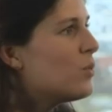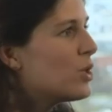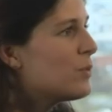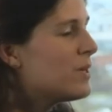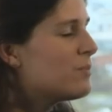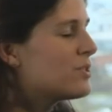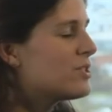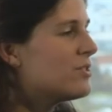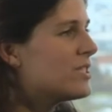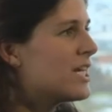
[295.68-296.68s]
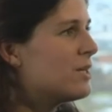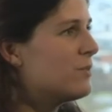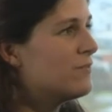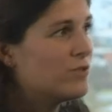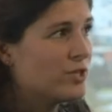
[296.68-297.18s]
And what can people do to
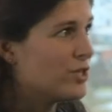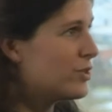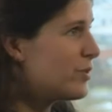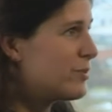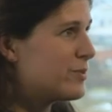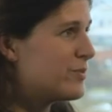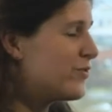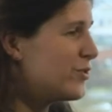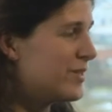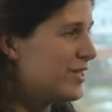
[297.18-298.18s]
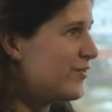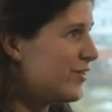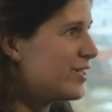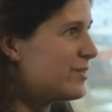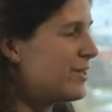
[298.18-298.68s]
help avoid those problems forming in the
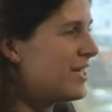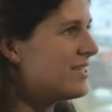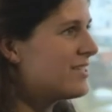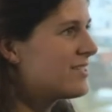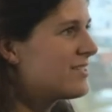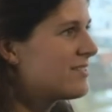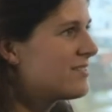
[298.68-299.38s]
first place?